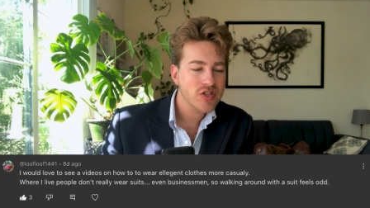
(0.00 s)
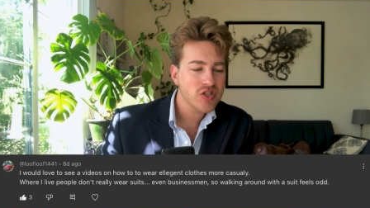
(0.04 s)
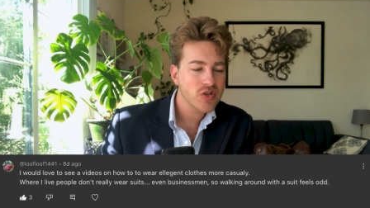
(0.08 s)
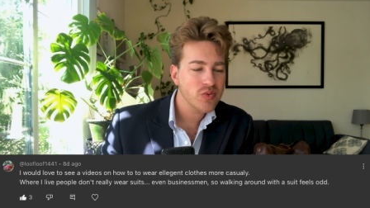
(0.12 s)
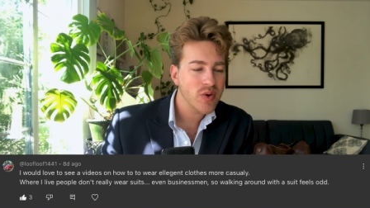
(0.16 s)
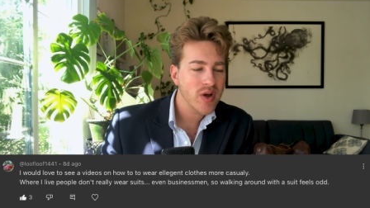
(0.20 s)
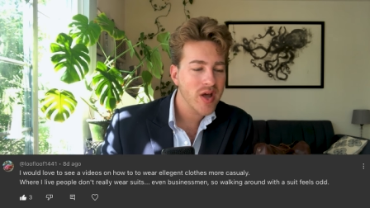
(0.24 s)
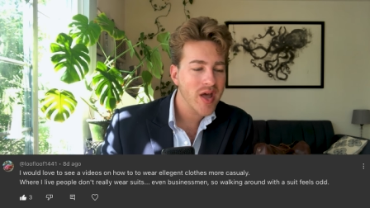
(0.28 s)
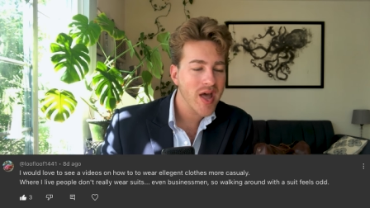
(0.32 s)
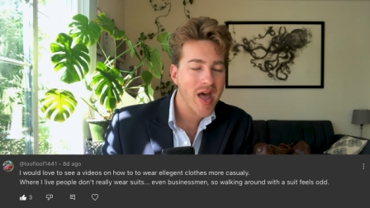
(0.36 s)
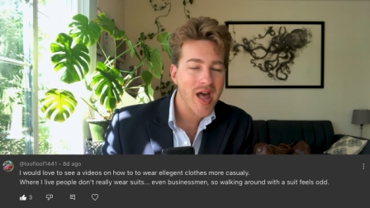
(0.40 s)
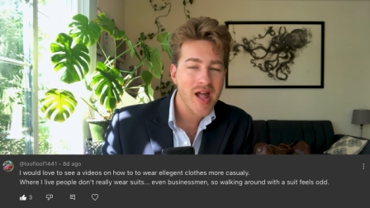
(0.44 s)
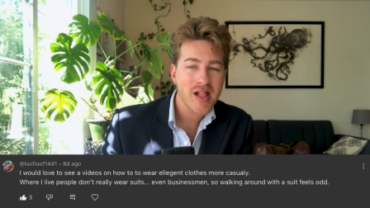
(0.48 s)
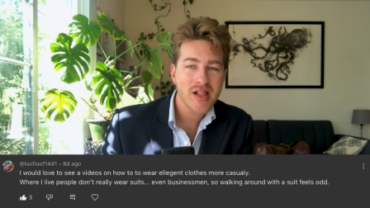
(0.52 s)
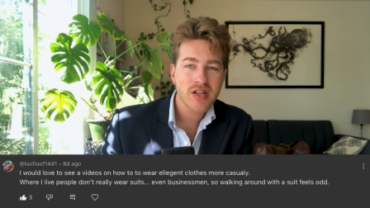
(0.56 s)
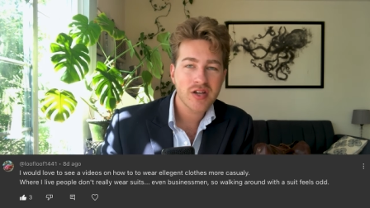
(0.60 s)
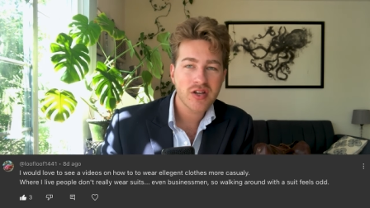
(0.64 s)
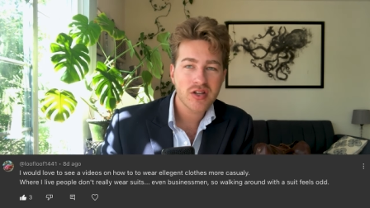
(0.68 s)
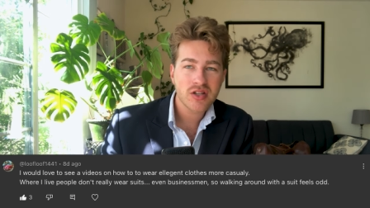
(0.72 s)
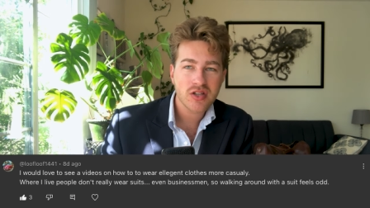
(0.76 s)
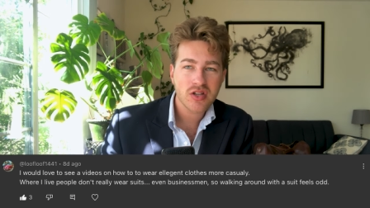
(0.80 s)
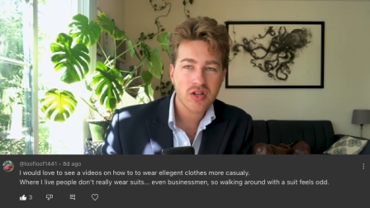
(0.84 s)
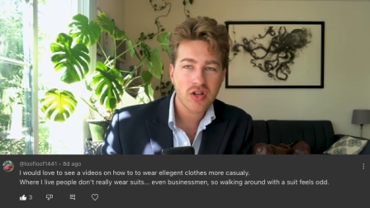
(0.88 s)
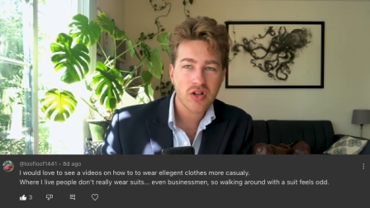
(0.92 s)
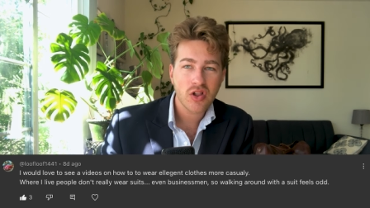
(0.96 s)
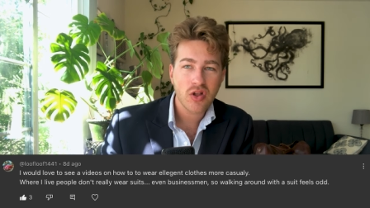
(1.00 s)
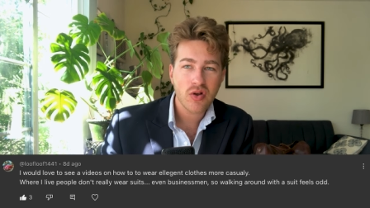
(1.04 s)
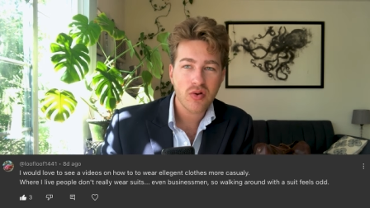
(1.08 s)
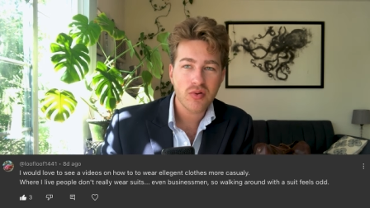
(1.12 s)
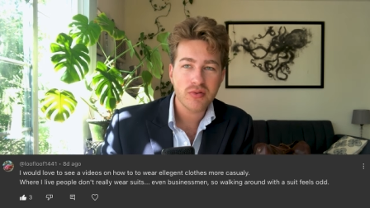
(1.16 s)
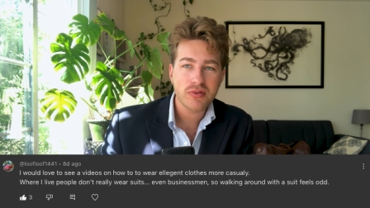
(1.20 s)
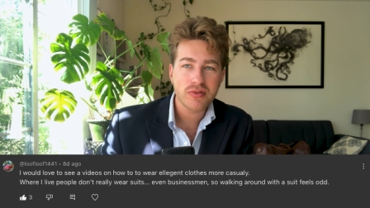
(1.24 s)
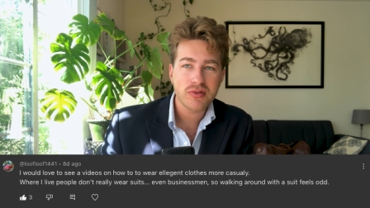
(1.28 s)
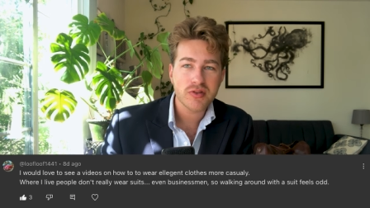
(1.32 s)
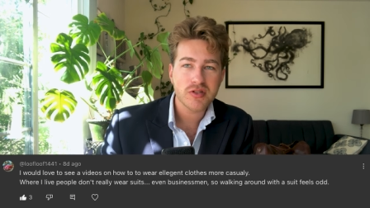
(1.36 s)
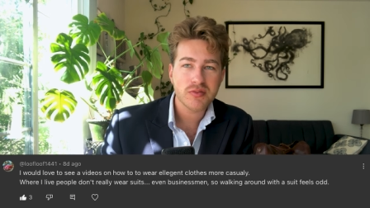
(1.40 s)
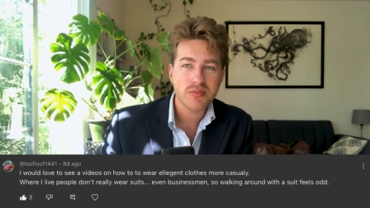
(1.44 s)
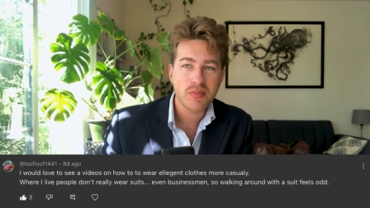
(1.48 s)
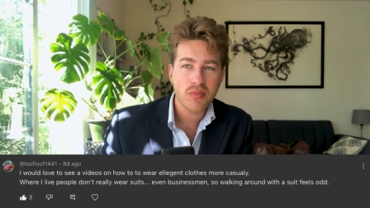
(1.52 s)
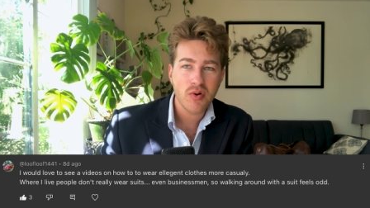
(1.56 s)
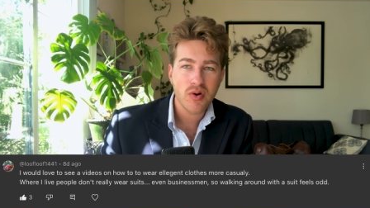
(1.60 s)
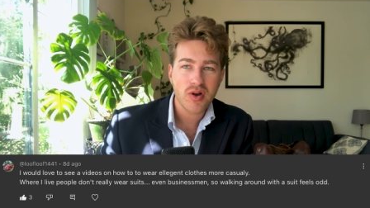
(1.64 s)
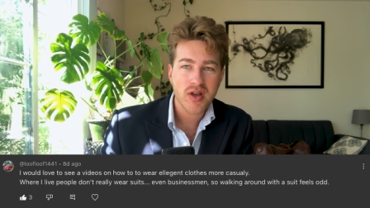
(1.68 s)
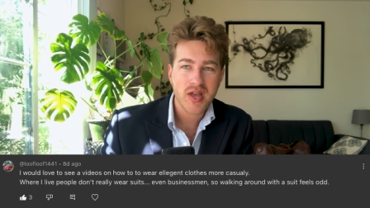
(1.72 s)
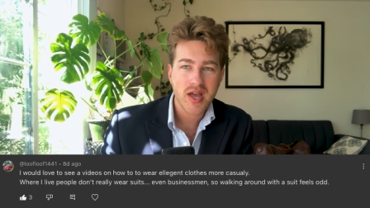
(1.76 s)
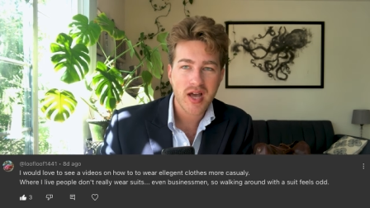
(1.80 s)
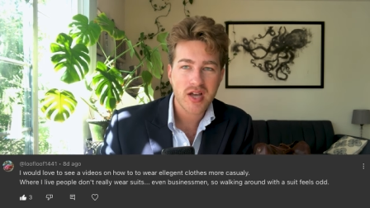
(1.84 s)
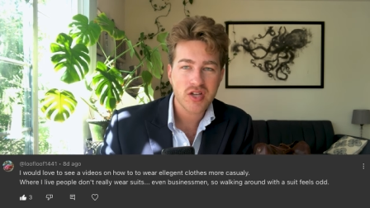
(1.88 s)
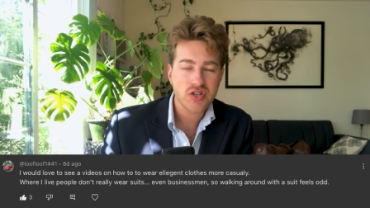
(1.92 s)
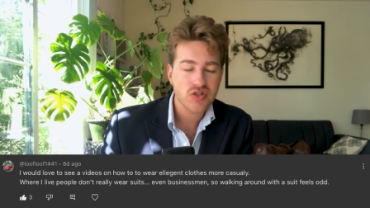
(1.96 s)
to wear elegant clothes more
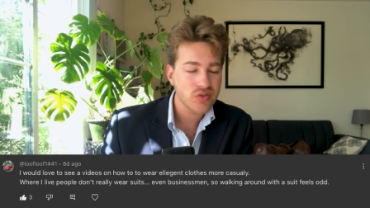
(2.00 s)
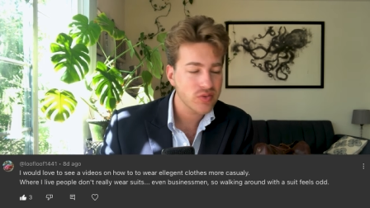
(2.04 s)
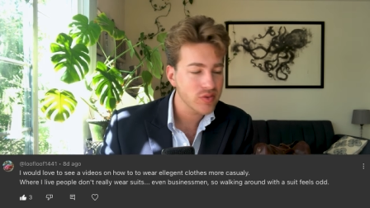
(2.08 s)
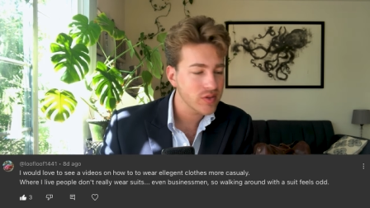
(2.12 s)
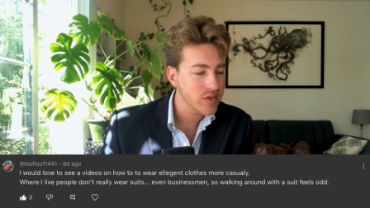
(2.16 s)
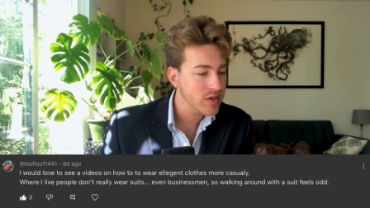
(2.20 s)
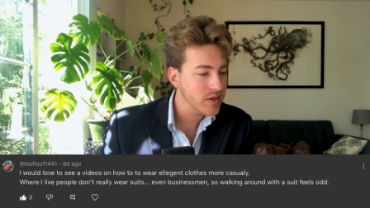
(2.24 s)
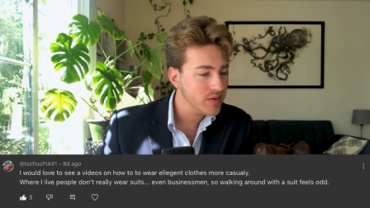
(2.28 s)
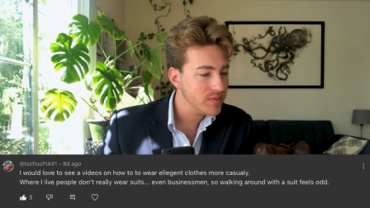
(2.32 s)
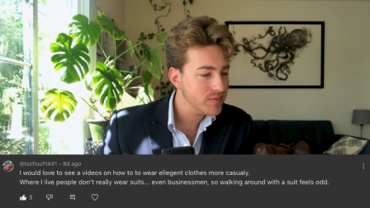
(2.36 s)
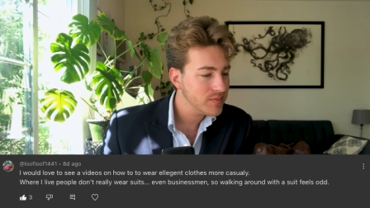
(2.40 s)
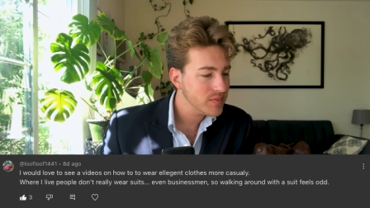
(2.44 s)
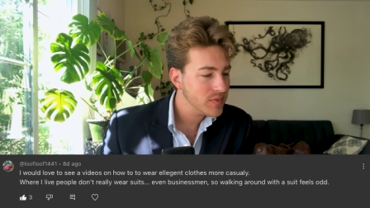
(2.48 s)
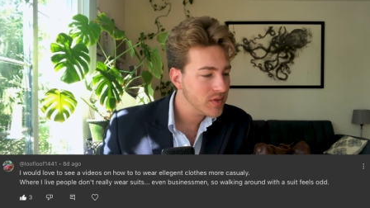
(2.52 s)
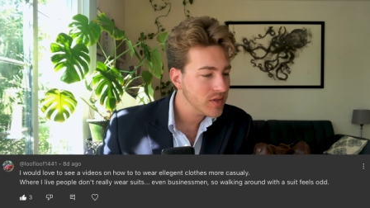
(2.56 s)
casually.